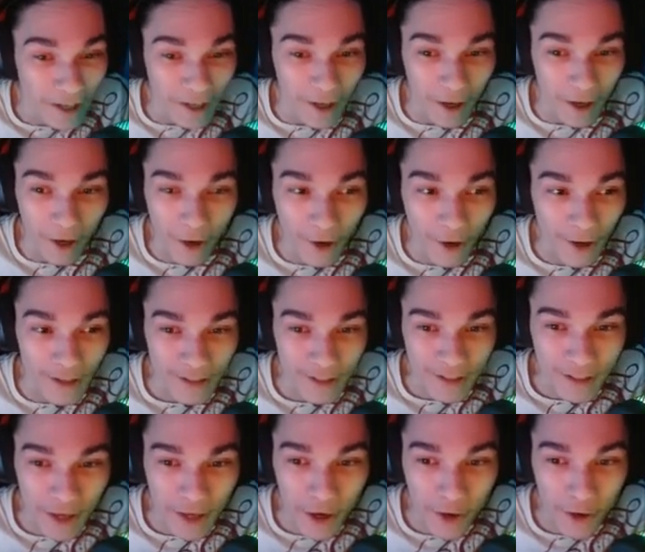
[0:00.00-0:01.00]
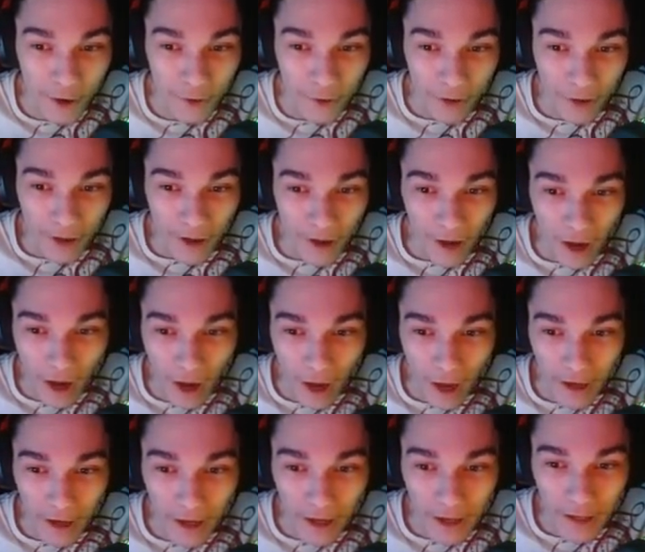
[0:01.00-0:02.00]
Alright, so.
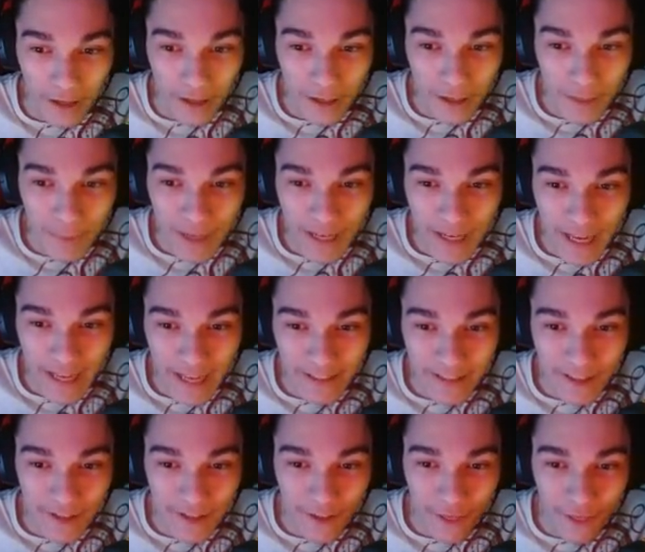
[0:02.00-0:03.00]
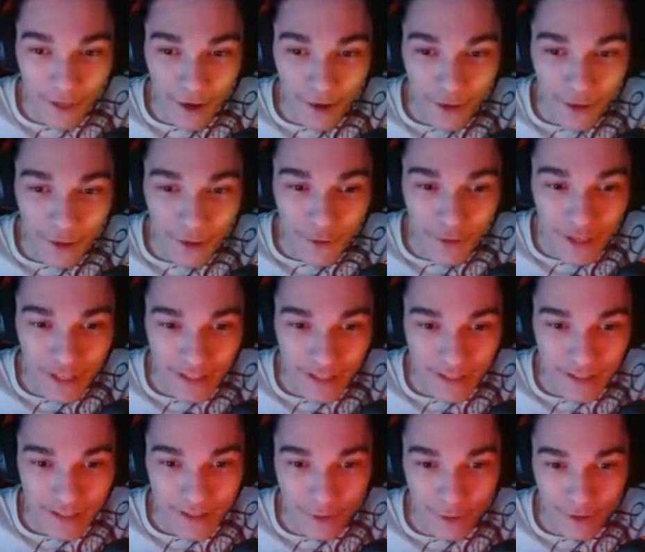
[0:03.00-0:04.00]
Eliminate the
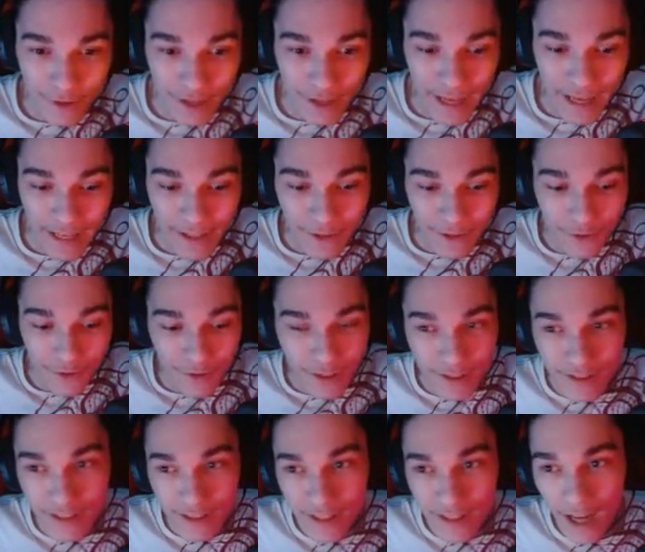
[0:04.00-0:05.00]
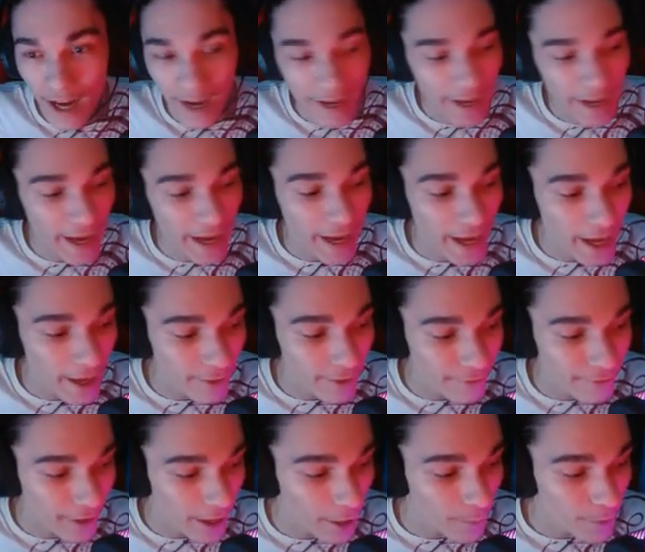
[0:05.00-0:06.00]
units, or the 8 units. I have
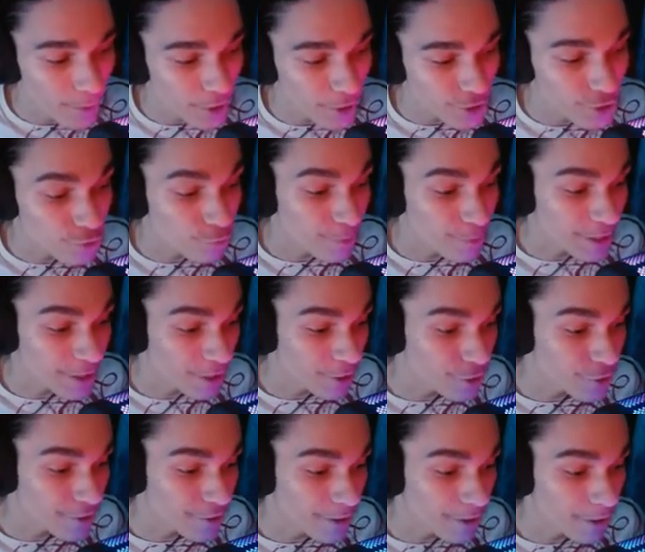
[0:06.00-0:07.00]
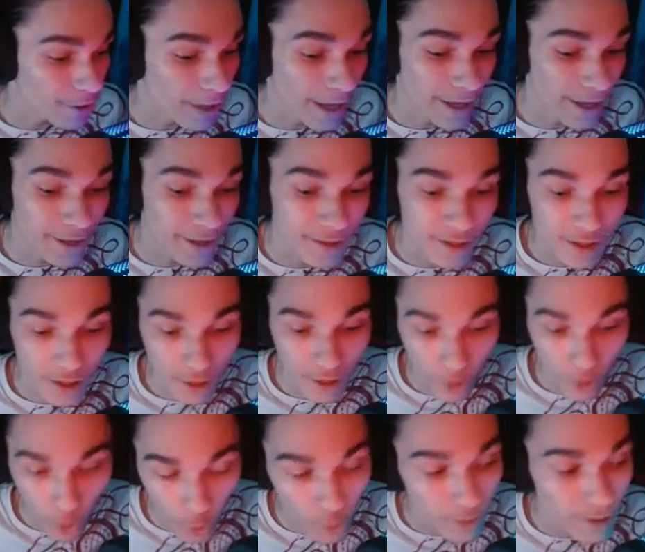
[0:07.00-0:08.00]
how much? 300 health. And it's
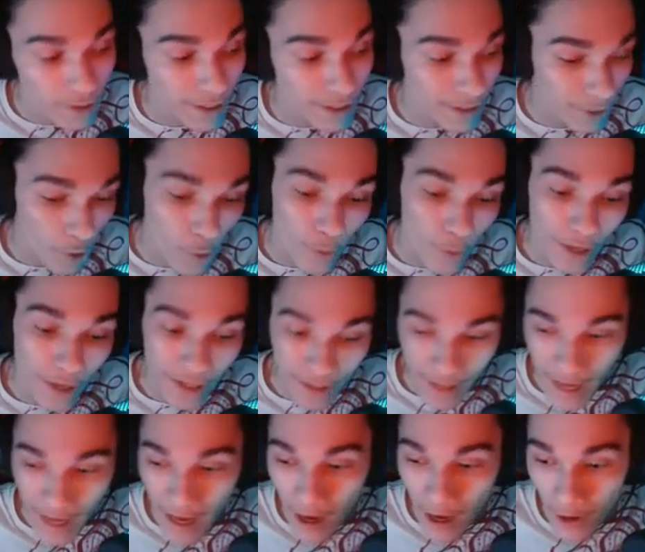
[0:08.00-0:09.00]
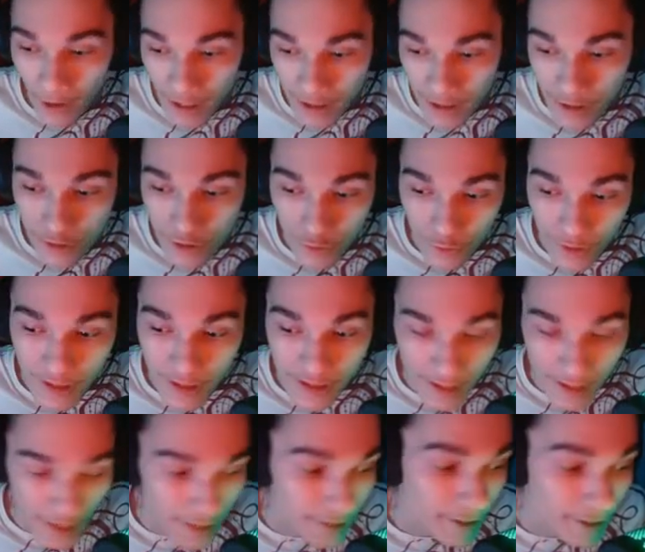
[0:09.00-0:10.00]
slowly going down as soon as
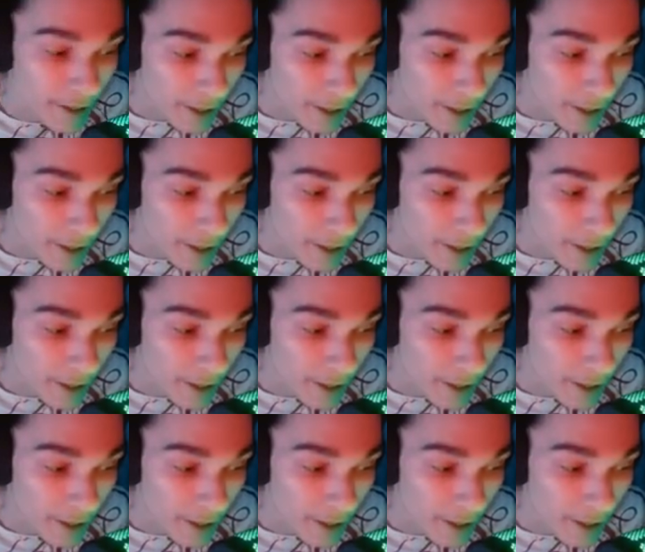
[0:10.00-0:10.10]
I...